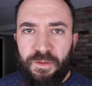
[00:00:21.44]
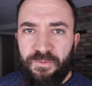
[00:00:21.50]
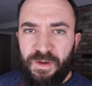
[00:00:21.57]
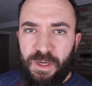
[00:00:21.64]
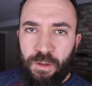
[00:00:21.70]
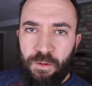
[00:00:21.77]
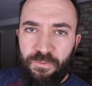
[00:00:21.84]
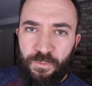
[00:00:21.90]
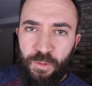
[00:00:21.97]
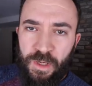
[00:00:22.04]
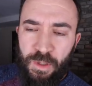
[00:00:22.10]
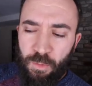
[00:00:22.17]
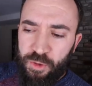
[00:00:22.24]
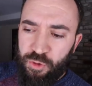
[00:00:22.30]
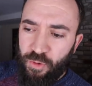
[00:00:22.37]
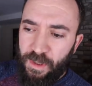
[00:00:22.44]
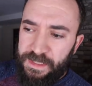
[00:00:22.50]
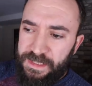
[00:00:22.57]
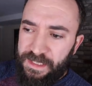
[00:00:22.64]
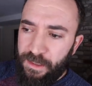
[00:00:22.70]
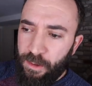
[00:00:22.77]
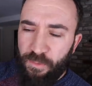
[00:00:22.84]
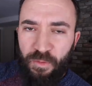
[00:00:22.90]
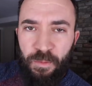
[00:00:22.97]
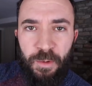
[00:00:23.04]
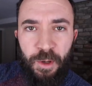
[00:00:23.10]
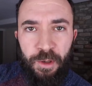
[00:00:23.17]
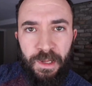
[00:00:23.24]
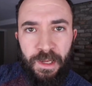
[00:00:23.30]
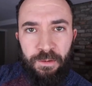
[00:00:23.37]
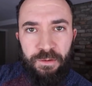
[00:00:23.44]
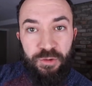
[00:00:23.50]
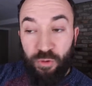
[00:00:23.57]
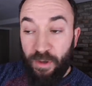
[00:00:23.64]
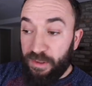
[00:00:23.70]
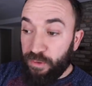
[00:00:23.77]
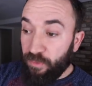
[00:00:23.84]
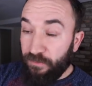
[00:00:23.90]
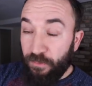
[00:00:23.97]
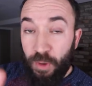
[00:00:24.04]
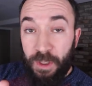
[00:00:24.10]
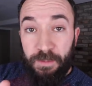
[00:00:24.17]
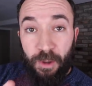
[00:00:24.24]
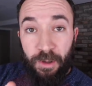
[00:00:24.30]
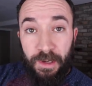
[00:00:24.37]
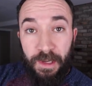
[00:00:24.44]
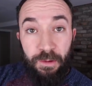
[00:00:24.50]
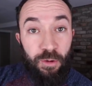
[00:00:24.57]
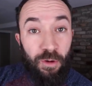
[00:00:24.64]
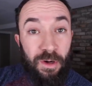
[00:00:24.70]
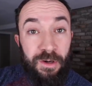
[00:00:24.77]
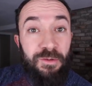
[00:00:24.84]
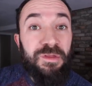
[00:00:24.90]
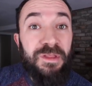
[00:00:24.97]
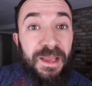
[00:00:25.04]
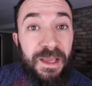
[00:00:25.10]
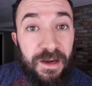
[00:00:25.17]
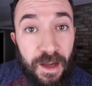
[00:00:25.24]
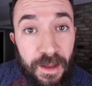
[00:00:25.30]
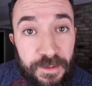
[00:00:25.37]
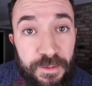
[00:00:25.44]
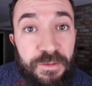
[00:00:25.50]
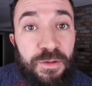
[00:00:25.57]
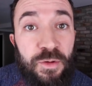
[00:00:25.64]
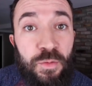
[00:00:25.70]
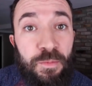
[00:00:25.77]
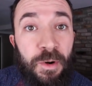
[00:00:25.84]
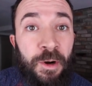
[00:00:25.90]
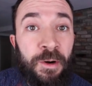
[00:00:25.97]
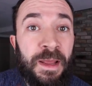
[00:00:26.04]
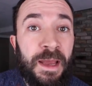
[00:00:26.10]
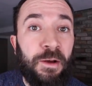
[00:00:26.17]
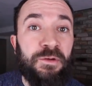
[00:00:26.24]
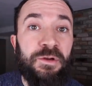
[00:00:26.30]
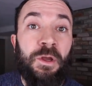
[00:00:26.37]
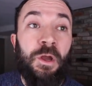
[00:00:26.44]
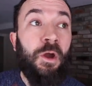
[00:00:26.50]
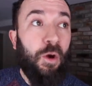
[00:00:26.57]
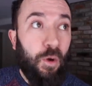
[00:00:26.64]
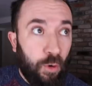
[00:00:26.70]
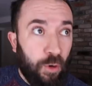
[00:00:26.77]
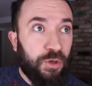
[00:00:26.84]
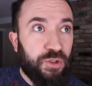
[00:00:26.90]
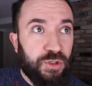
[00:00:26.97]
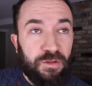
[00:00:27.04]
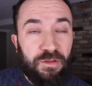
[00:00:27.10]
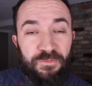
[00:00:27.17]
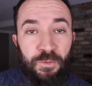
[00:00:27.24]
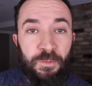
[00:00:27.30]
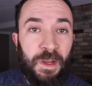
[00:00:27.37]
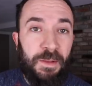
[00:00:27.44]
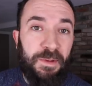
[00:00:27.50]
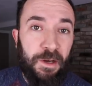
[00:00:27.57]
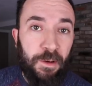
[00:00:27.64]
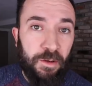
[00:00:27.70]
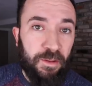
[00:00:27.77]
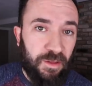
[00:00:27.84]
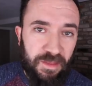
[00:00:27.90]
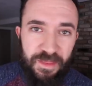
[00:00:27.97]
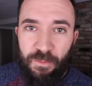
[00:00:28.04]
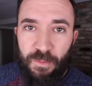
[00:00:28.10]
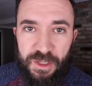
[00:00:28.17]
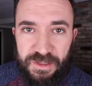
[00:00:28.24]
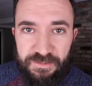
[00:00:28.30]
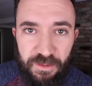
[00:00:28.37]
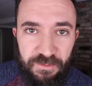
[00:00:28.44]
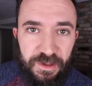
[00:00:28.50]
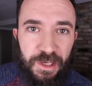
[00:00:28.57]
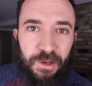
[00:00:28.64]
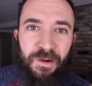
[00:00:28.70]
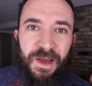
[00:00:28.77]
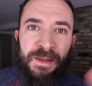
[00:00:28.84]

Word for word: This video is for anyone trying to get over burnout, trying to avoid burnout, or understand others who burn out, or just for my parents because they watch every video.